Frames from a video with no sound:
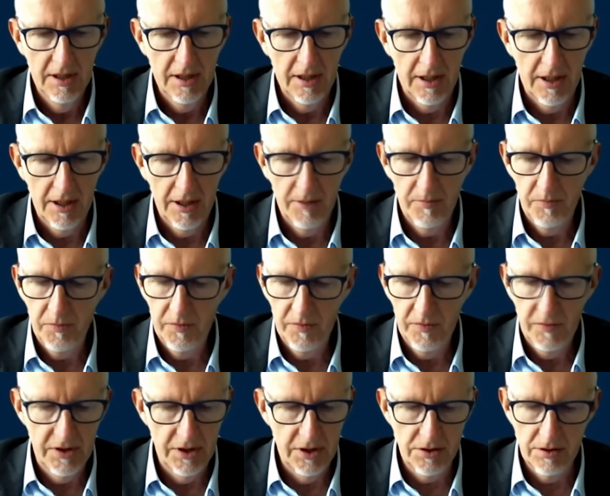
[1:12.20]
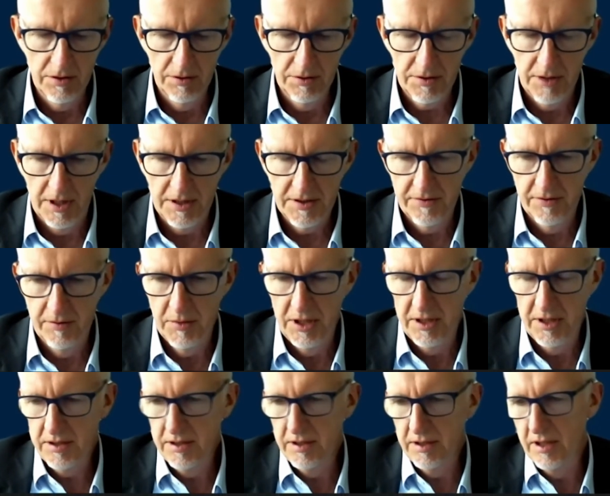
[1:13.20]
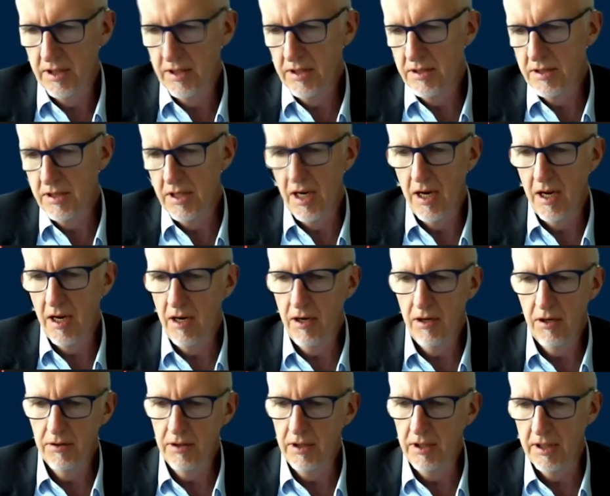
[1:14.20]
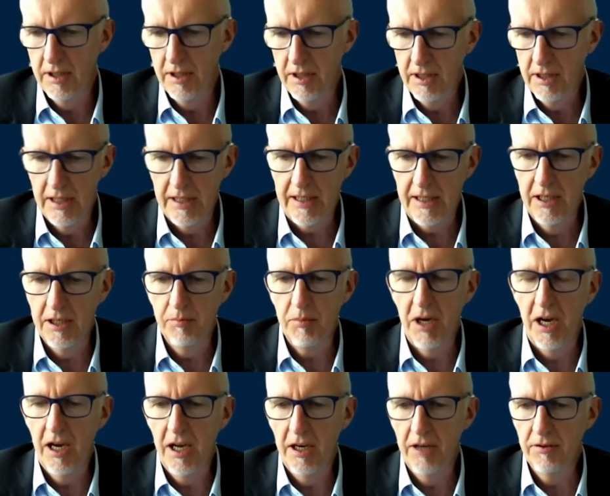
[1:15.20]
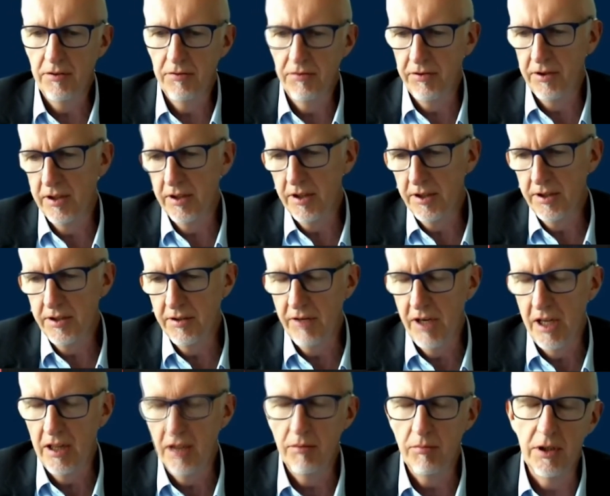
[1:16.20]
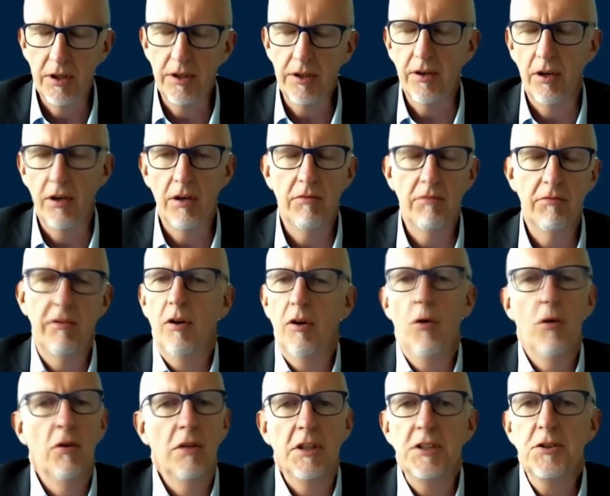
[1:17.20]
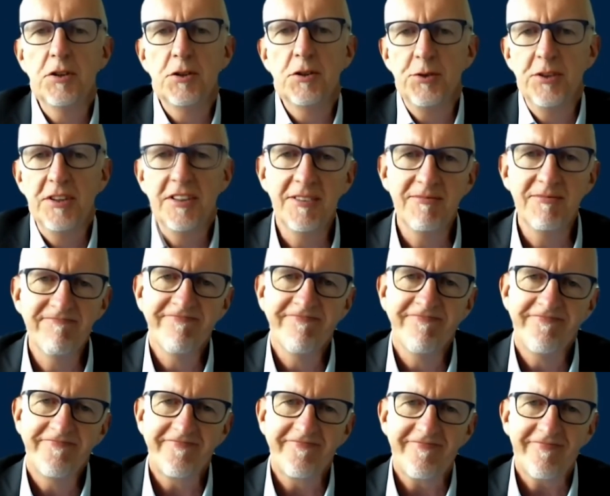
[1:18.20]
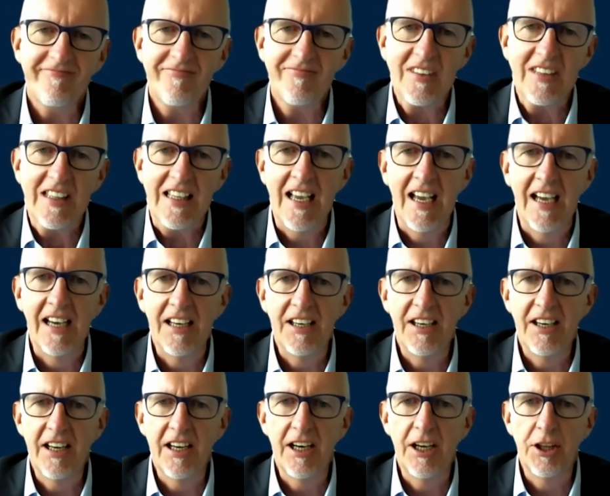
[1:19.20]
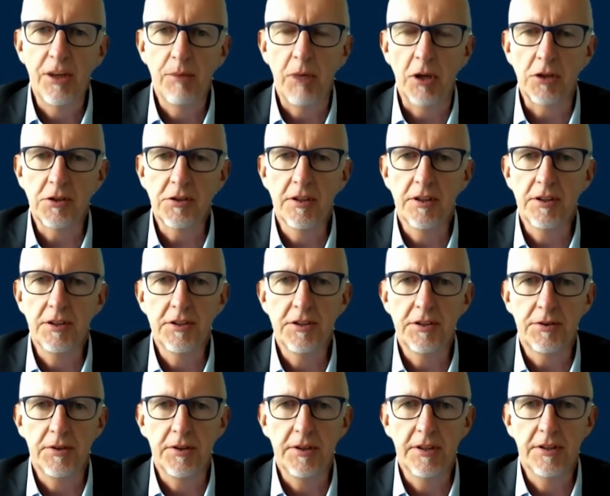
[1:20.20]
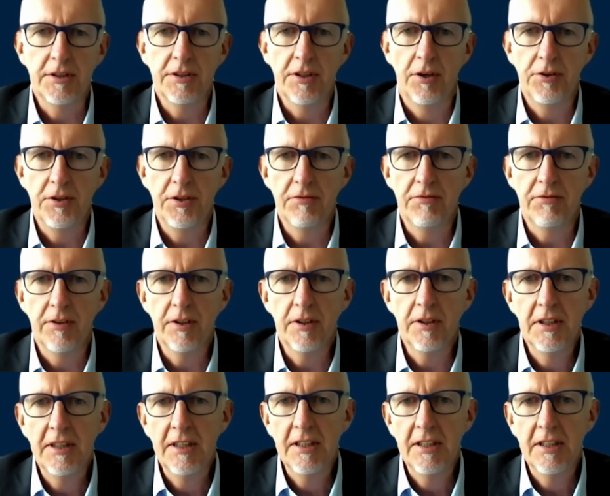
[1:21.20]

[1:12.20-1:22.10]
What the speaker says: Digital transformation is now a key part of the development of all industries. And the postal industry is no different.